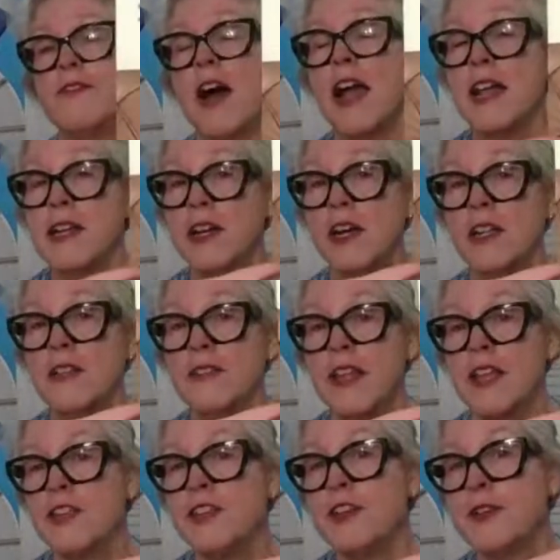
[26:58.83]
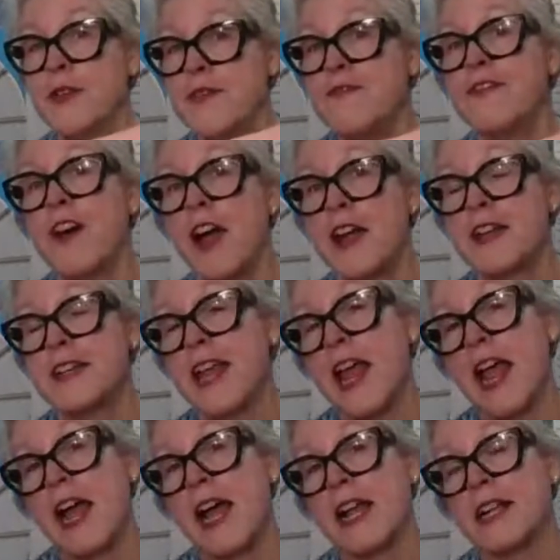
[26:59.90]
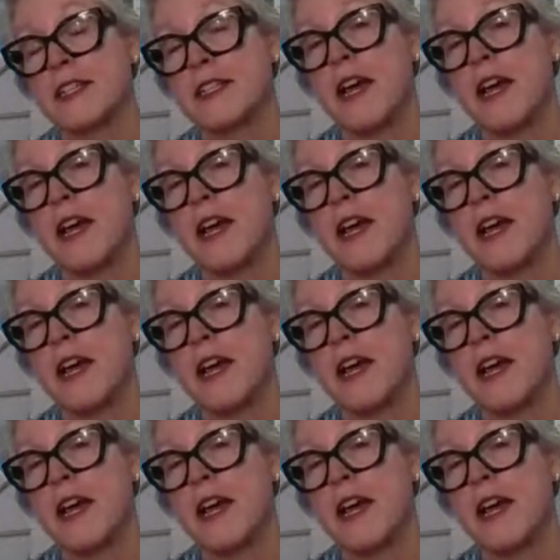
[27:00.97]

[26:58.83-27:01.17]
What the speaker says: vinyl you can find at